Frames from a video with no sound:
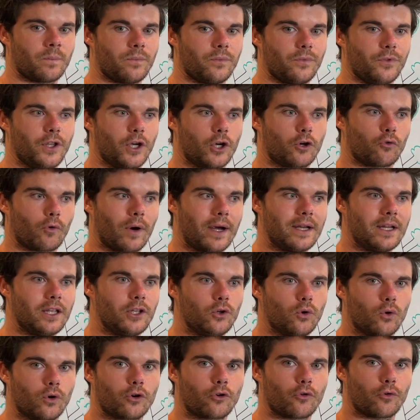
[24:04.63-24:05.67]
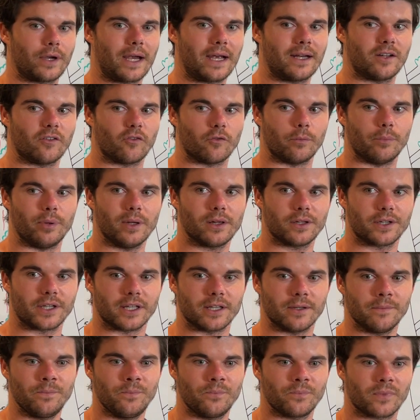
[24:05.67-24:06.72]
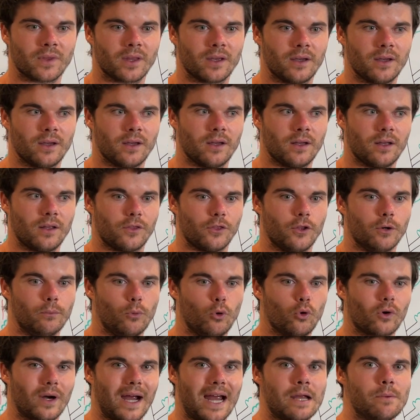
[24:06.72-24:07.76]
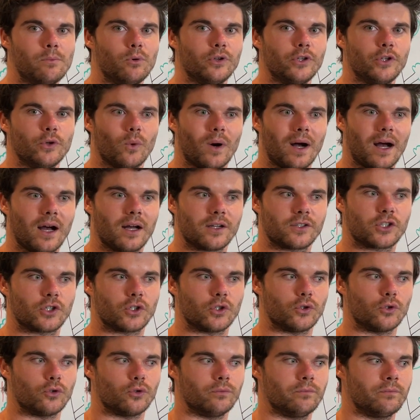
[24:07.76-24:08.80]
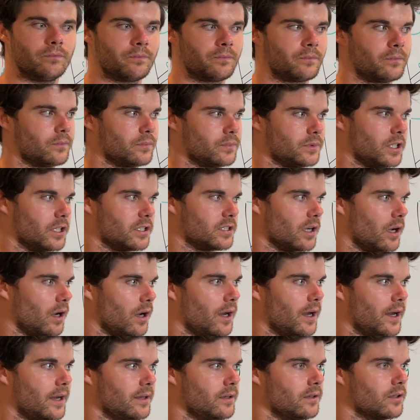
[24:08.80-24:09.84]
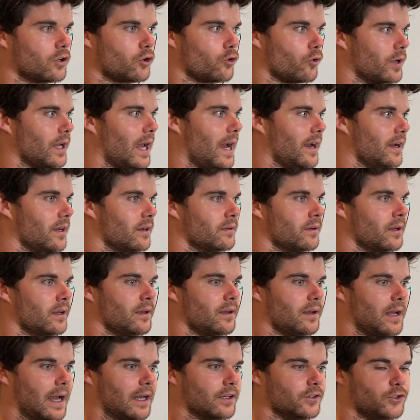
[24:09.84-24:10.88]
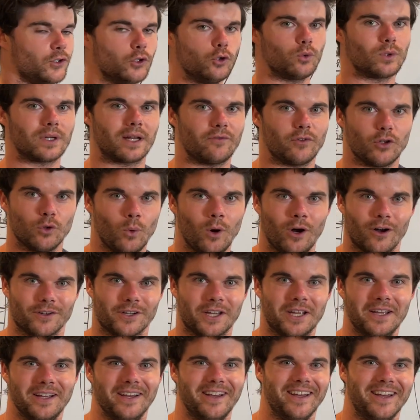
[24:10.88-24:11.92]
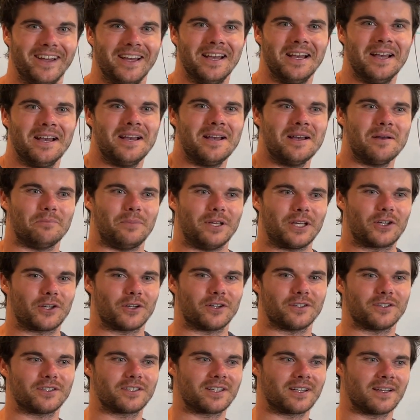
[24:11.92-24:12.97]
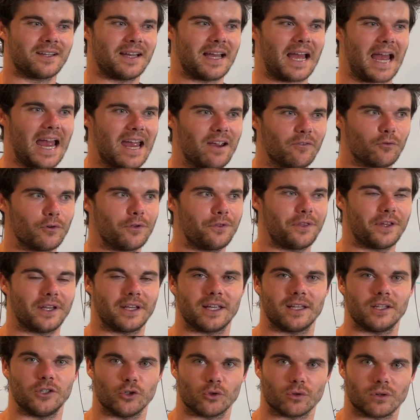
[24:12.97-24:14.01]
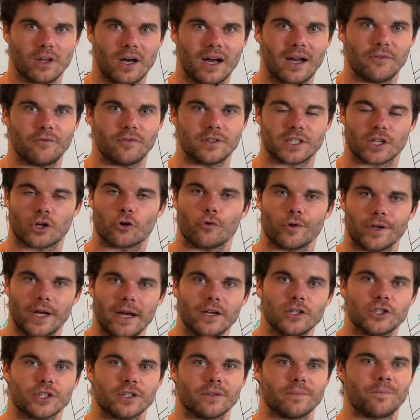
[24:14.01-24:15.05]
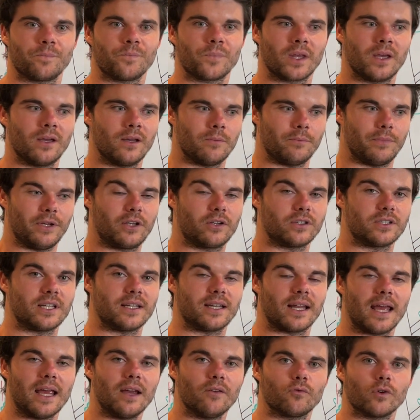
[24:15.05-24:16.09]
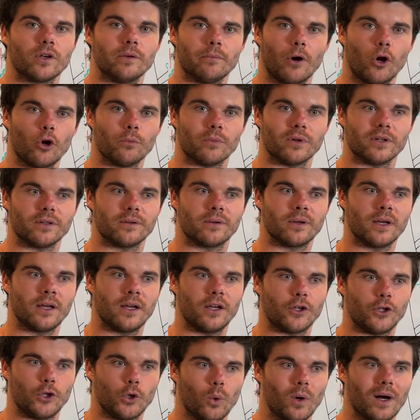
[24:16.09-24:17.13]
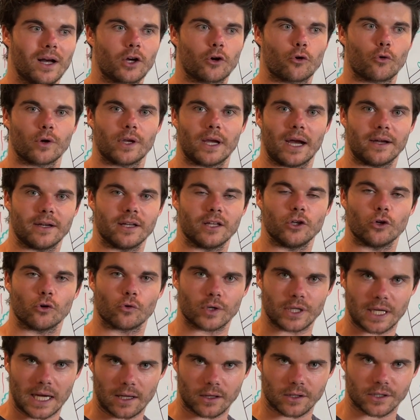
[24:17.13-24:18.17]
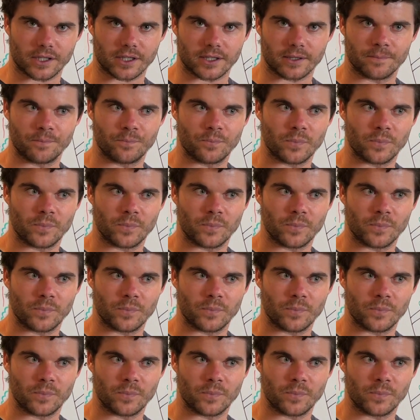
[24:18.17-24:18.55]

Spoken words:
the greater your creative ability, the more able you are to design, create, and do whatever you want. Because everything in your life is a creation. Because in every moment, you are creating your reality.